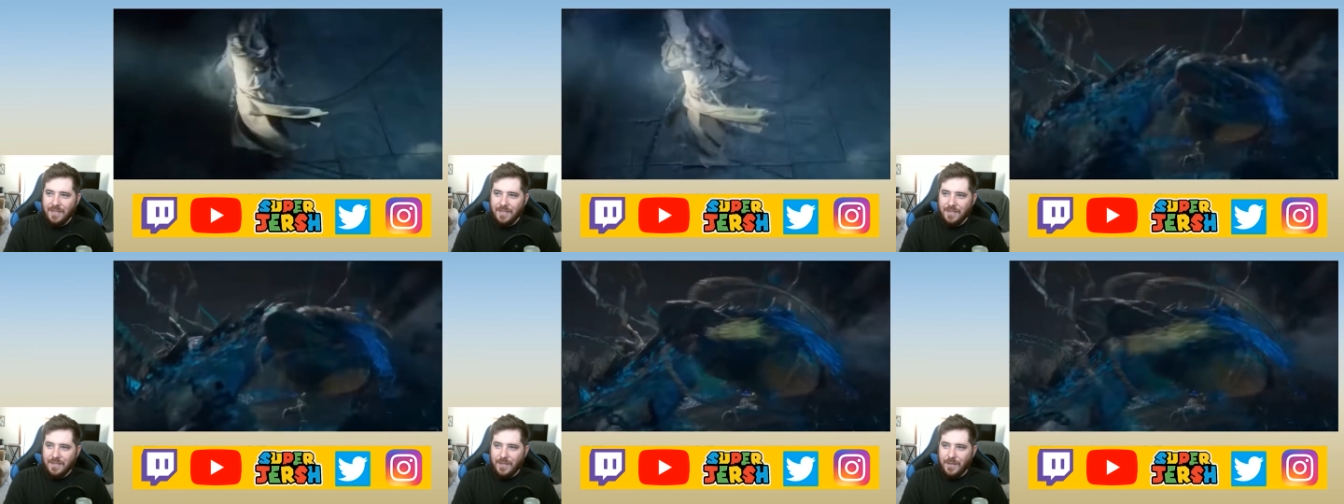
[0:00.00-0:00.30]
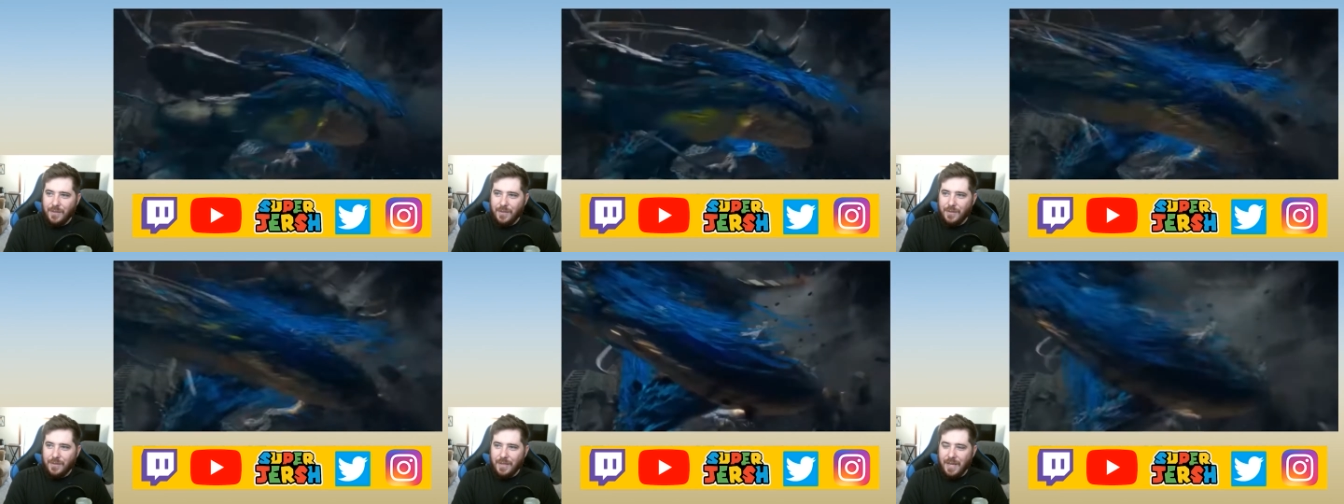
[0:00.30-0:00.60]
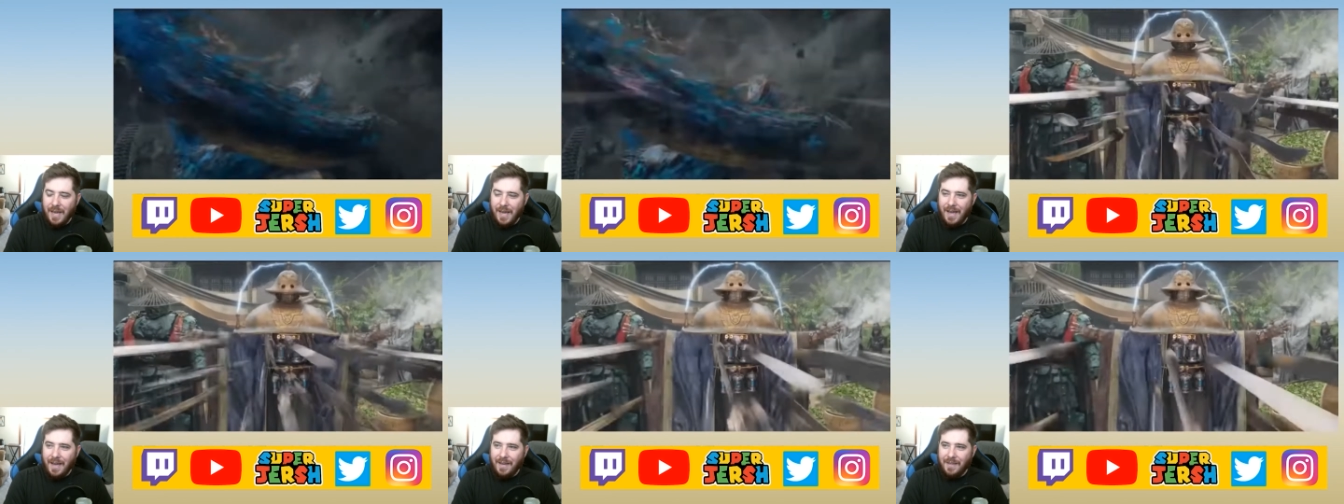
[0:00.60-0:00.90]
So
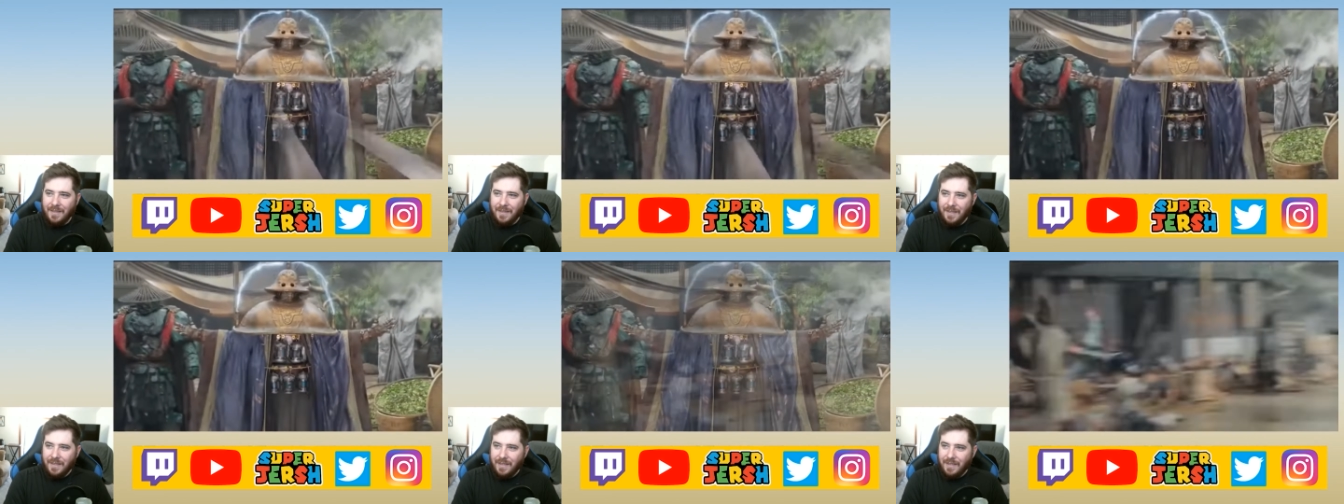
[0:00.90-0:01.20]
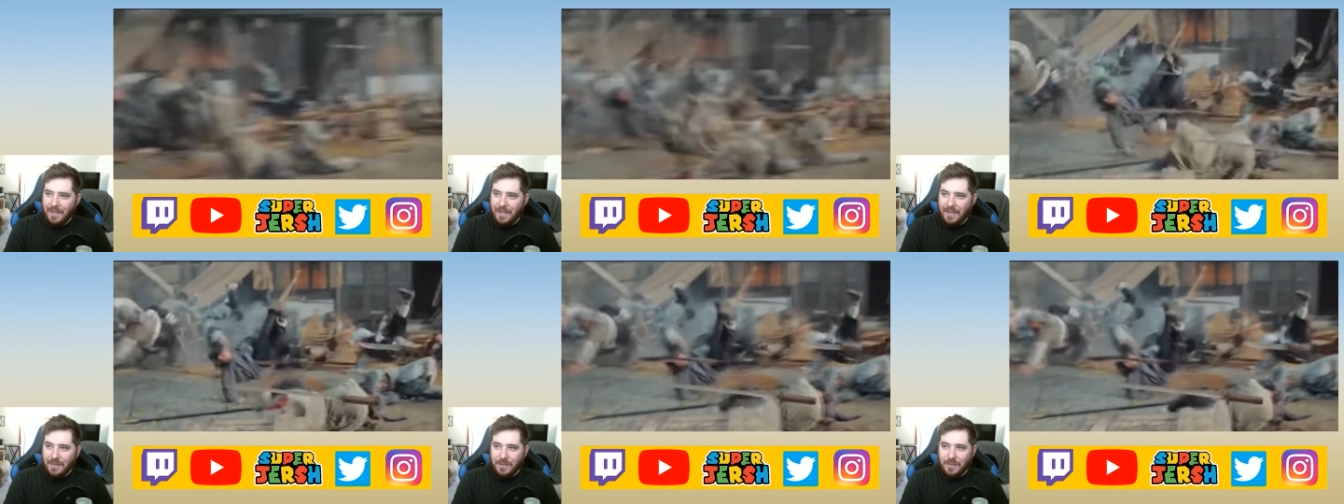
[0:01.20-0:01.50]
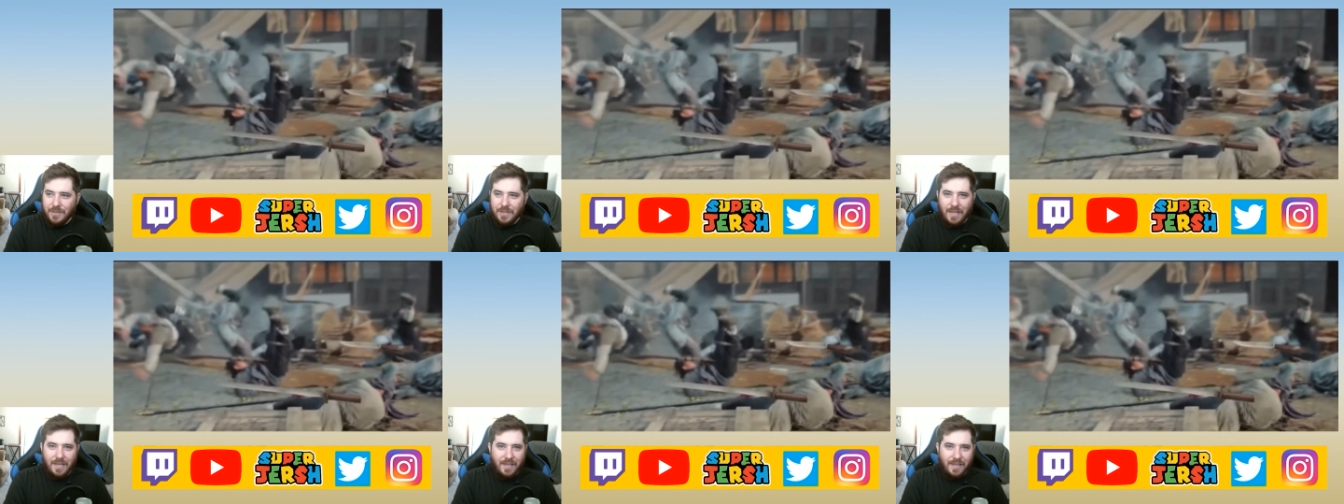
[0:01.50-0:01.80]
yeah, it
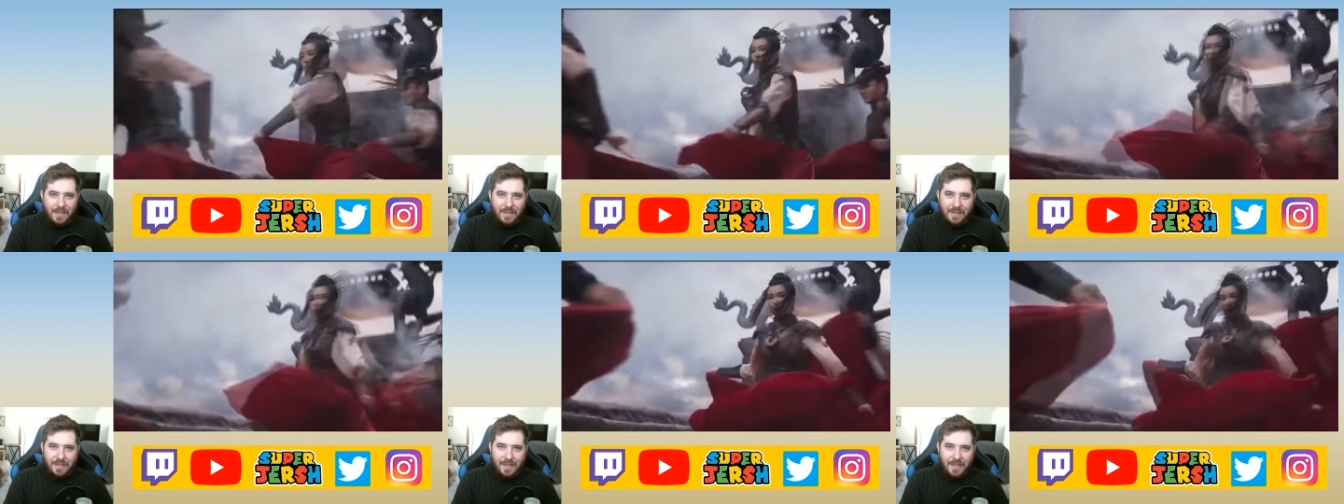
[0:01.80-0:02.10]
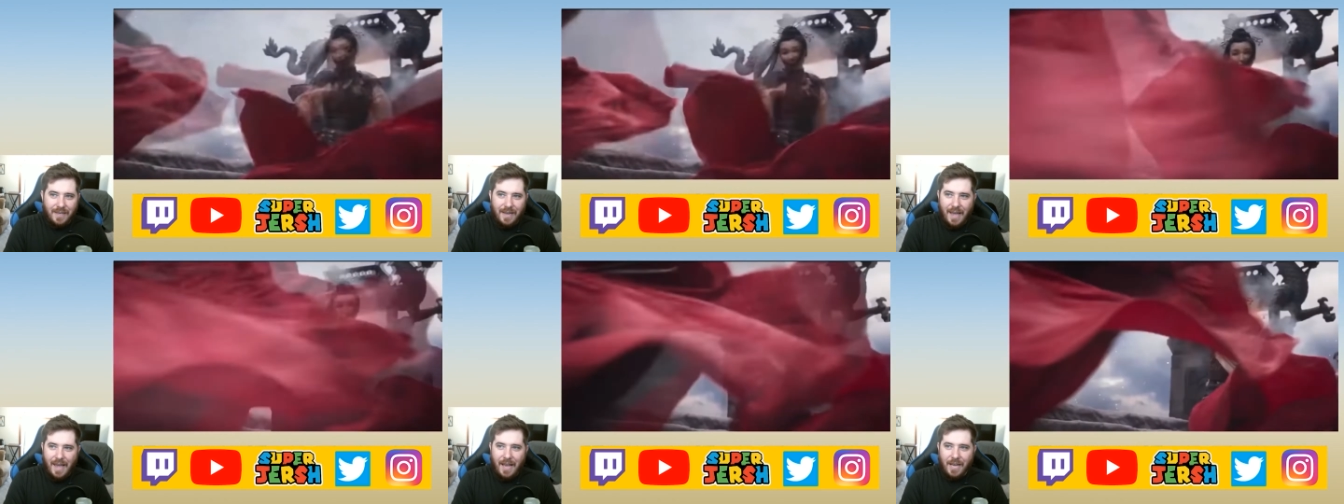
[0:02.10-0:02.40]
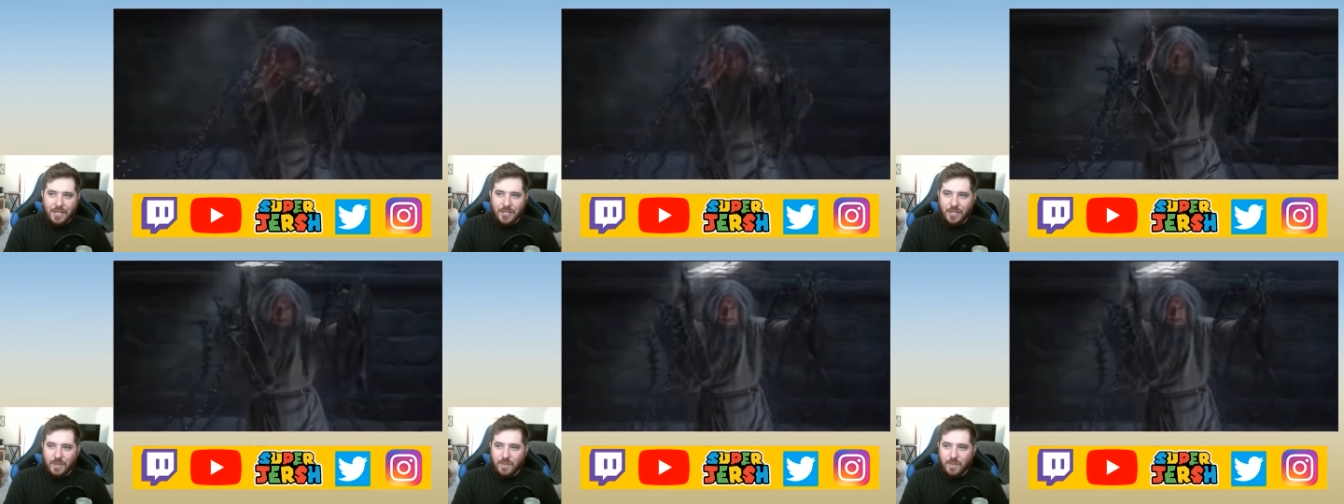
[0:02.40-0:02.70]
looks like an an action